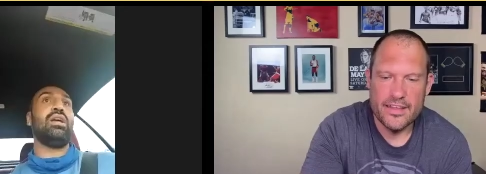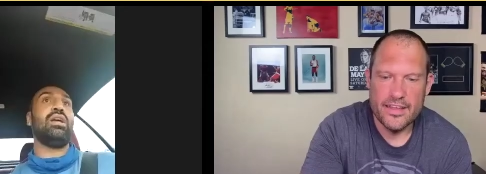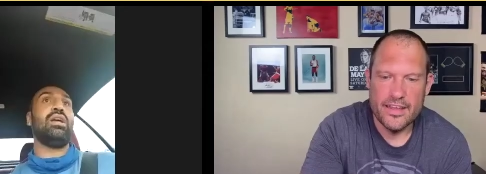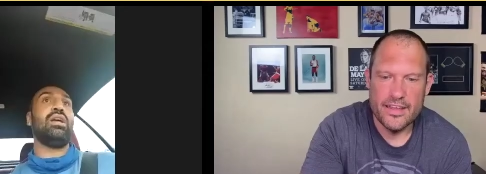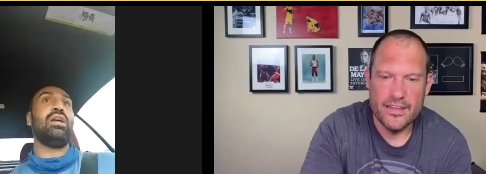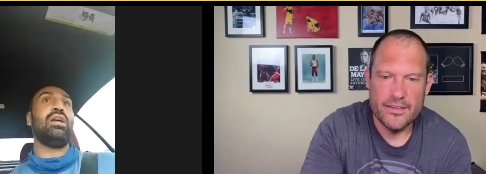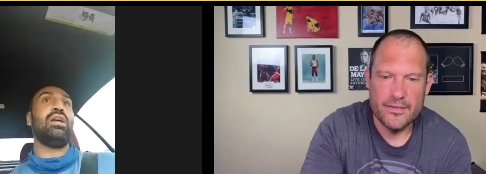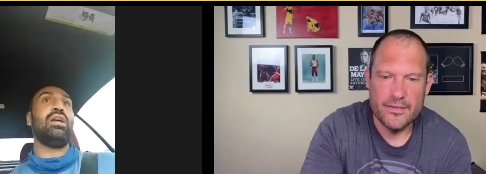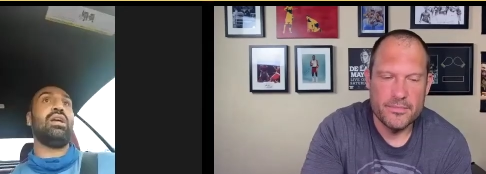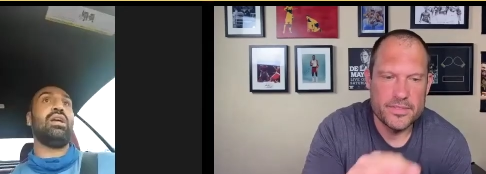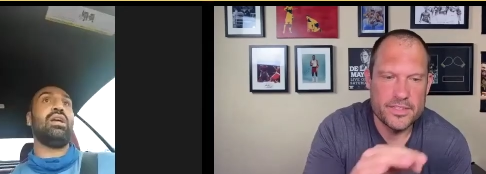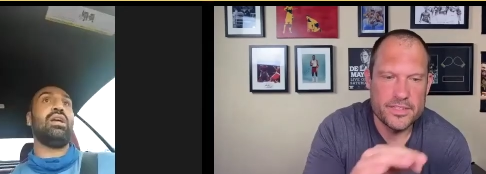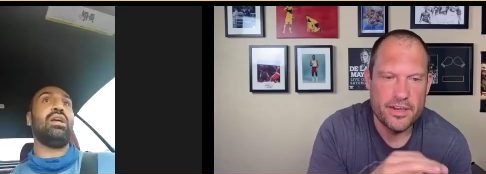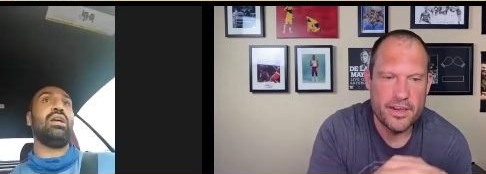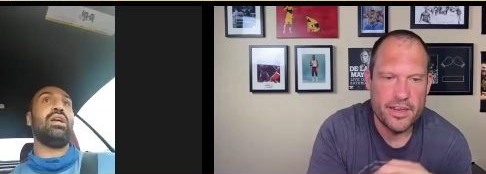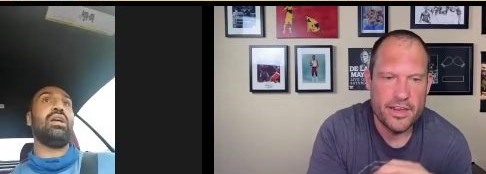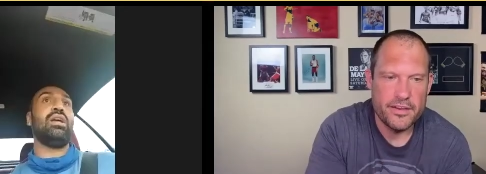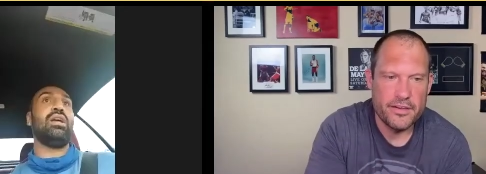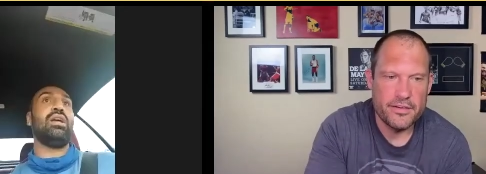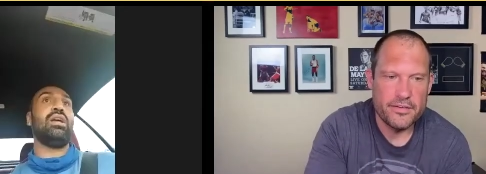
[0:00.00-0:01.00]
Speaker 1: um,
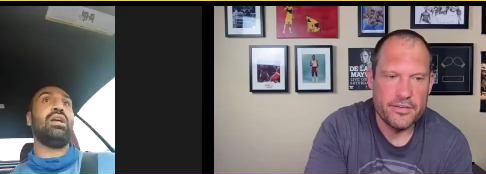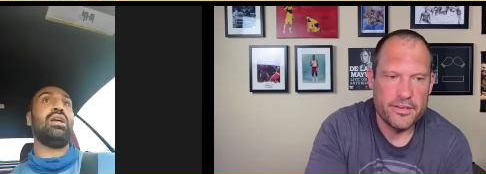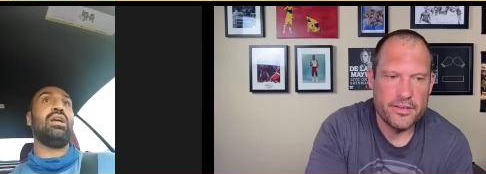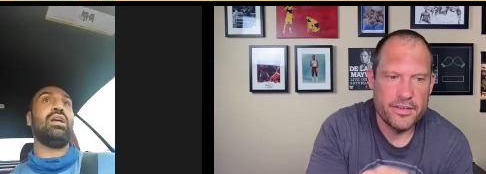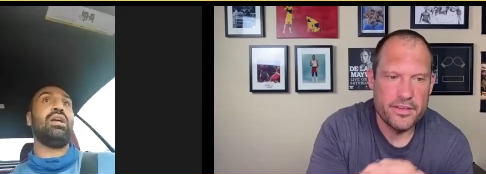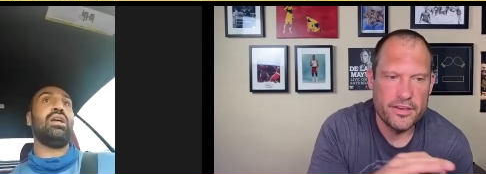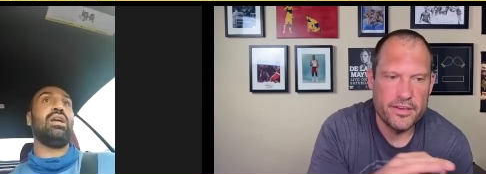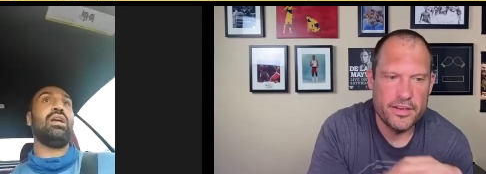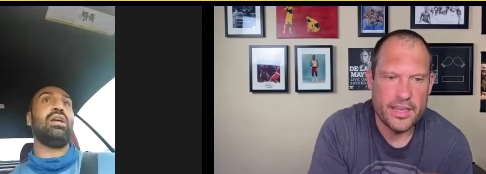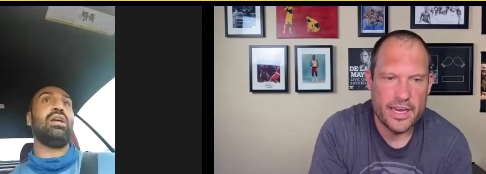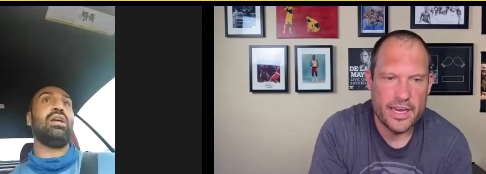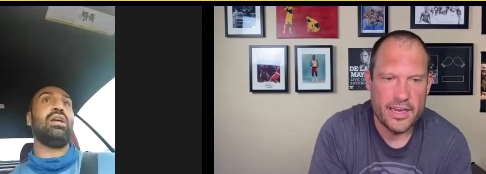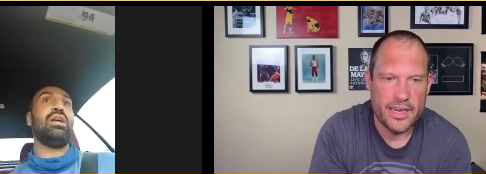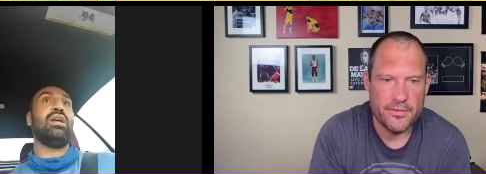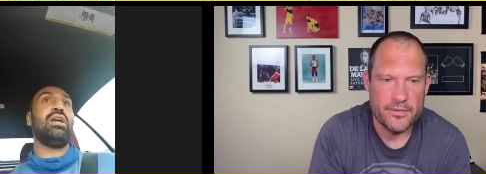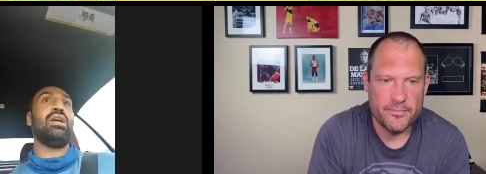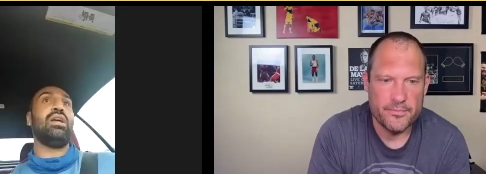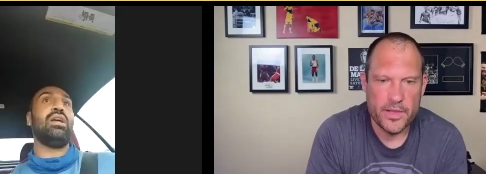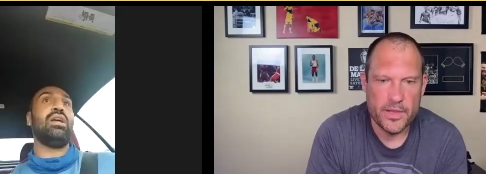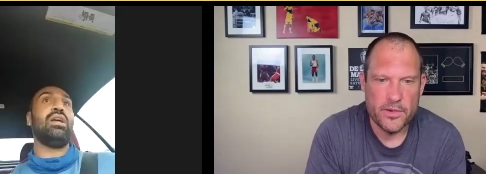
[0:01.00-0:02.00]
sorry, uh, you're you're kind
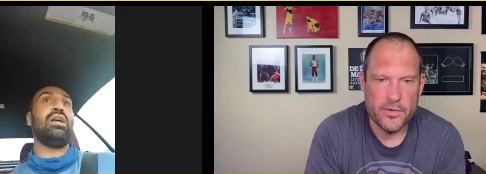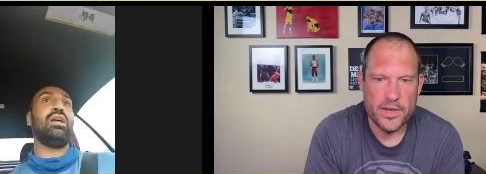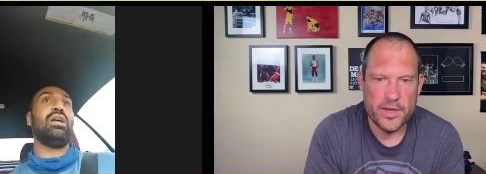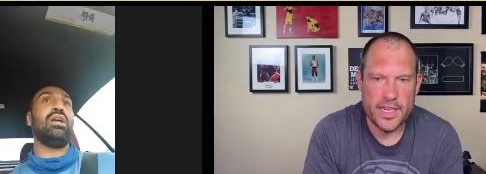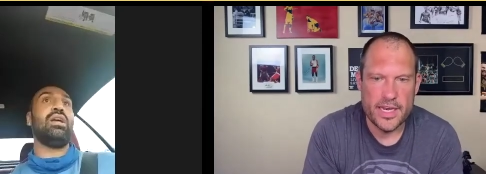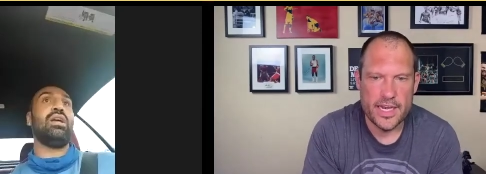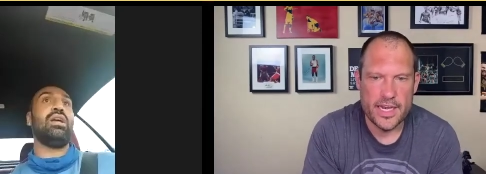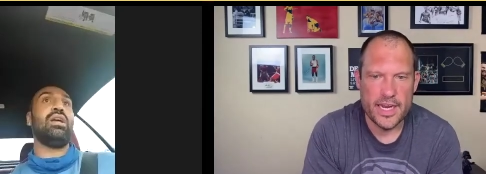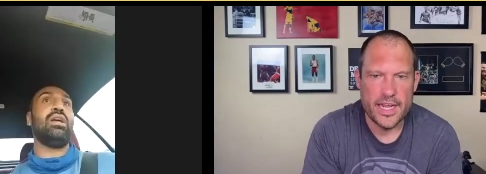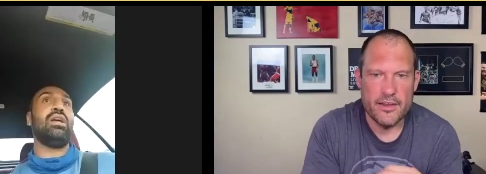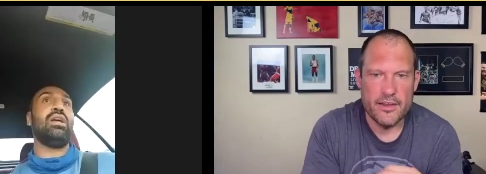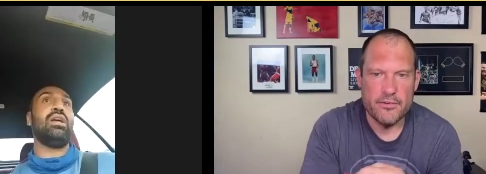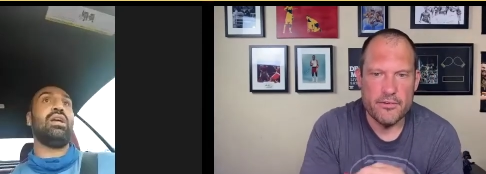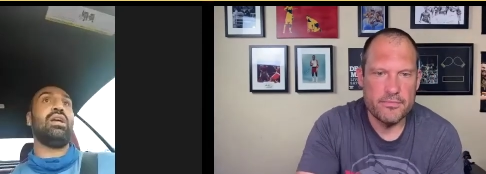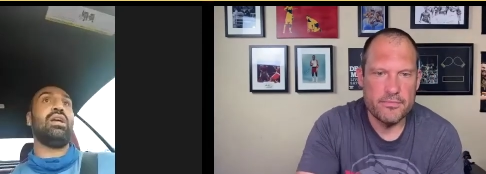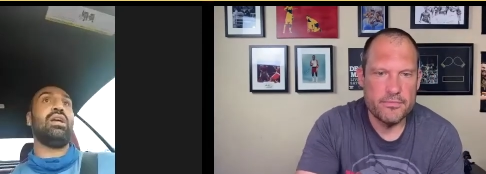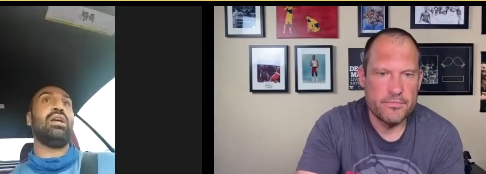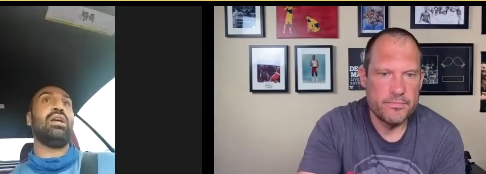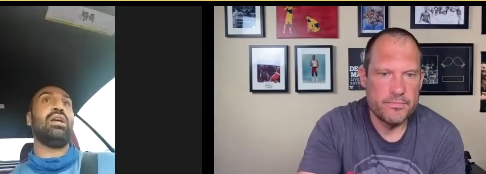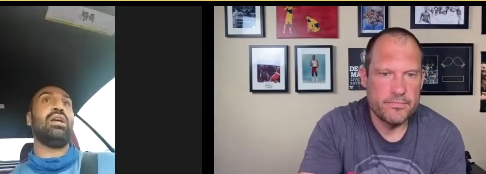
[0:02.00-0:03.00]
of going in and out.
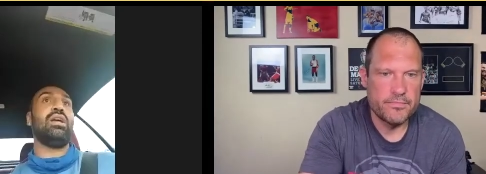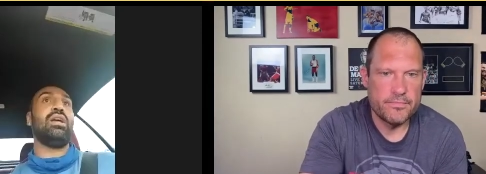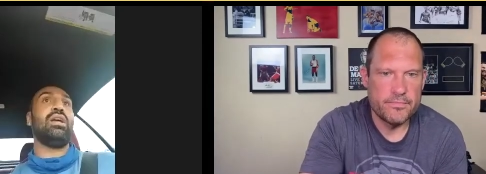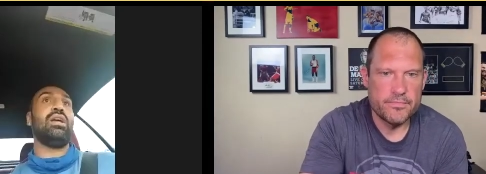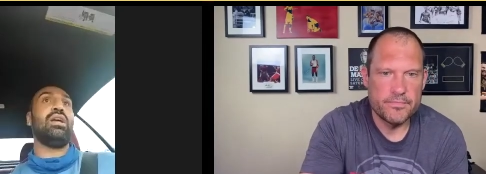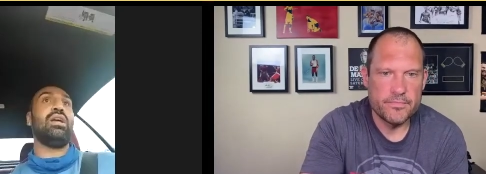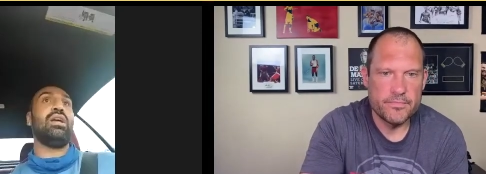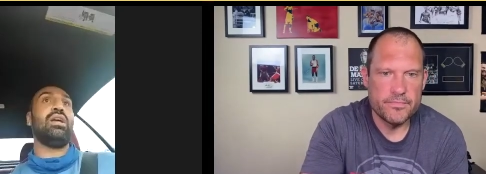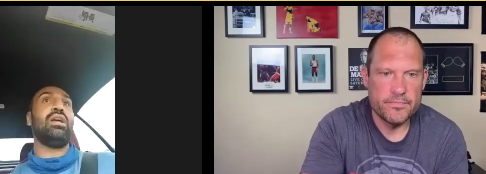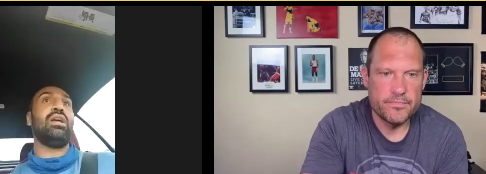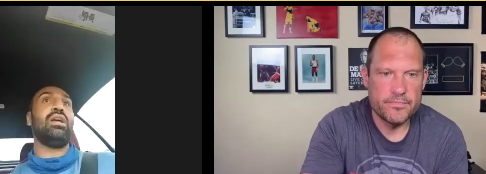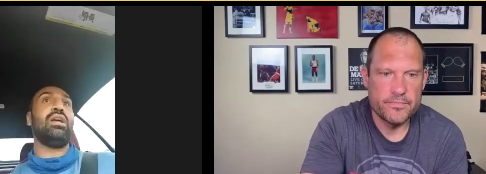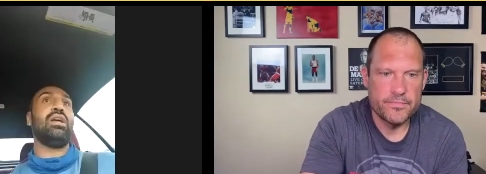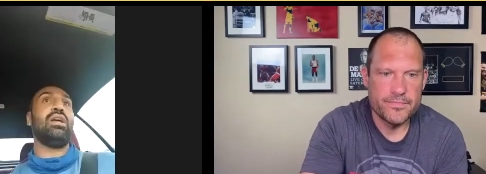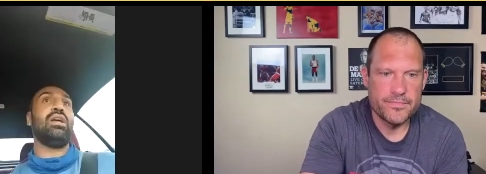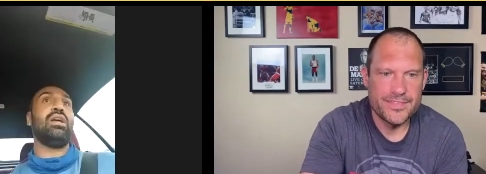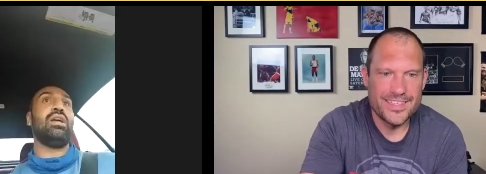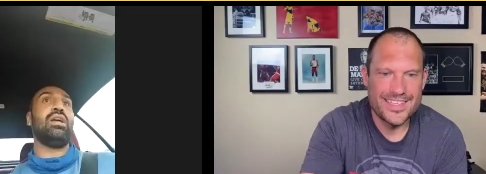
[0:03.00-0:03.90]
Sorry, I kind of lost.